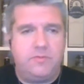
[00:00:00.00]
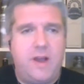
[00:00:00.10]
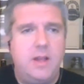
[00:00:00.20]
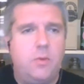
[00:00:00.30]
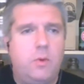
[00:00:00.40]

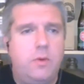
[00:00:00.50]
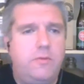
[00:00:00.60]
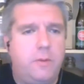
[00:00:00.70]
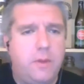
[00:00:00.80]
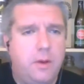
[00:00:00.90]
Final one
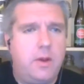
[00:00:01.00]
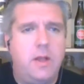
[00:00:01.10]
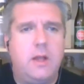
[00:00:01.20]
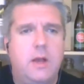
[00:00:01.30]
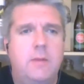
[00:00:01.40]
from
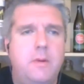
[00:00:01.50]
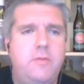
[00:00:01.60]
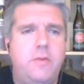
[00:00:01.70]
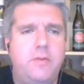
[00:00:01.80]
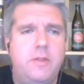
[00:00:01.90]
uh, I
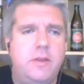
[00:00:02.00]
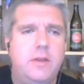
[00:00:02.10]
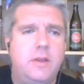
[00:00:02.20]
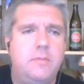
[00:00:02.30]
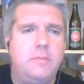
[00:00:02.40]
moved off of
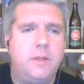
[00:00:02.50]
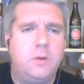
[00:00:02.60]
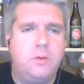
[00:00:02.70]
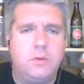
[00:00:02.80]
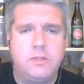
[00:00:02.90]
the um, the
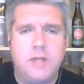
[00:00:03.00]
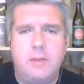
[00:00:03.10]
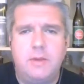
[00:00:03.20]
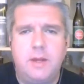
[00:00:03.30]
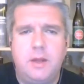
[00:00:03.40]
old
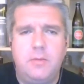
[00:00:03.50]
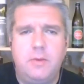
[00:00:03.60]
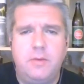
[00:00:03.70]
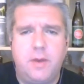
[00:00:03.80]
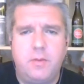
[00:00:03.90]
untapped, do not know
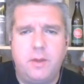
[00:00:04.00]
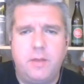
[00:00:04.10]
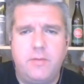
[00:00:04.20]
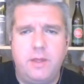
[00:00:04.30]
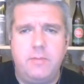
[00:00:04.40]
Without
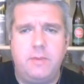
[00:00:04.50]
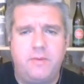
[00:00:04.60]
giving you my